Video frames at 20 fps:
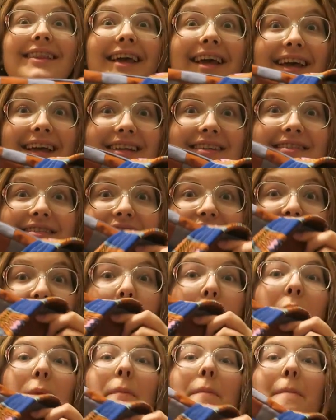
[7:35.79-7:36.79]
This
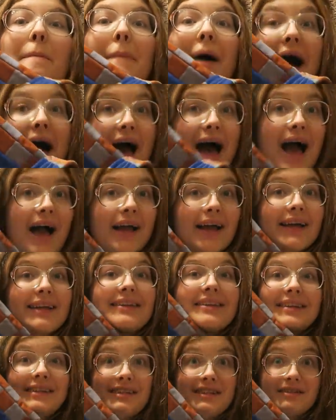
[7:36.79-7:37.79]
bag.
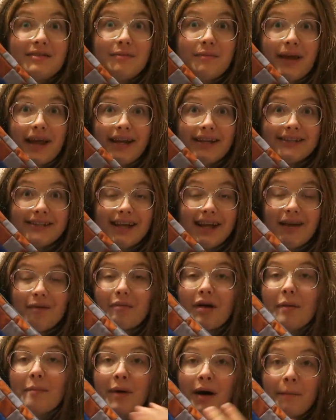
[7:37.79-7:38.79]
This is
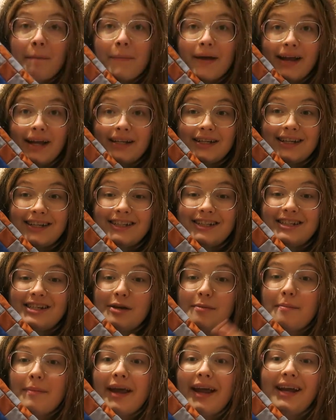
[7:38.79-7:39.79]
amazing. My mum made it.
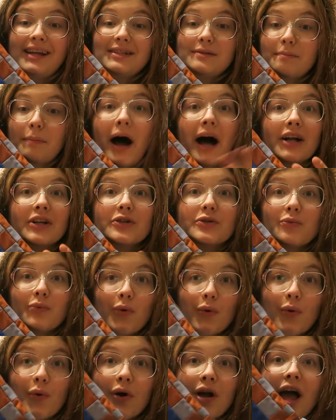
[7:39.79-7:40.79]
She makes
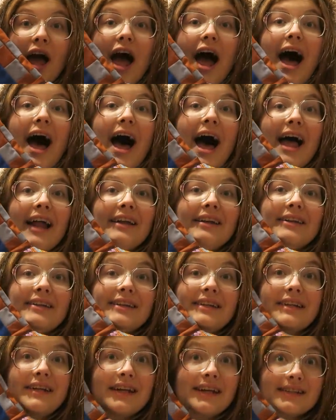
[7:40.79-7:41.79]
patchwork. And
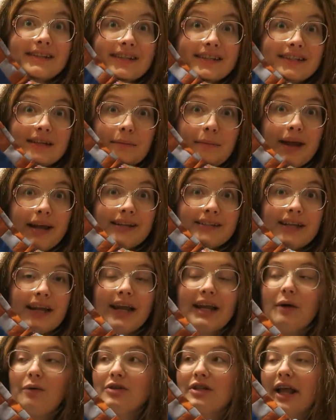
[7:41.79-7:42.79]
this is
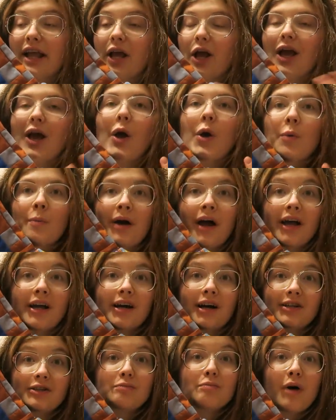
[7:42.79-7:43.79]
amazing and I was like oh my
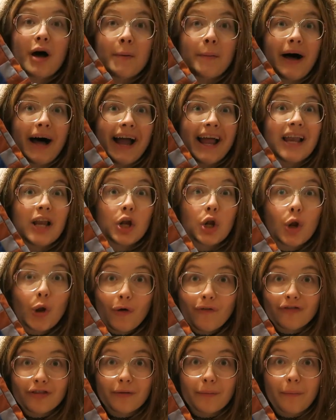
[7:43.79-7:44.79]
god mom I
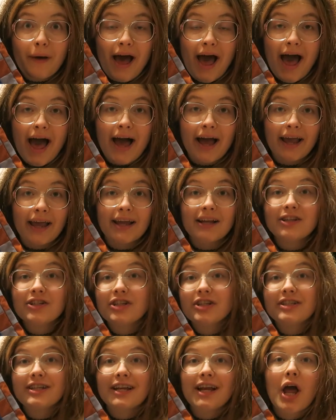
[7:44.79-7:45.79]
love the bag and
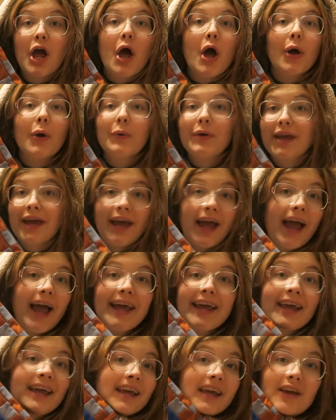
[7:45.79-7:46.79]
she said okay
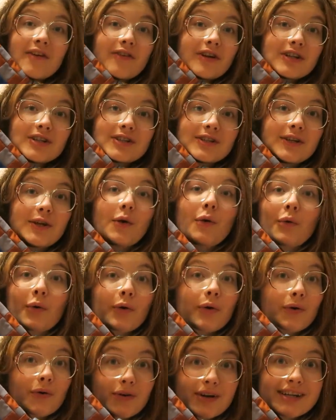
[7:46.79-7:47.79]
I can give it to you
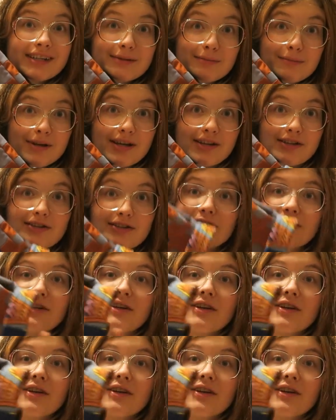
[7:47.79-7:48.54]
on Christmas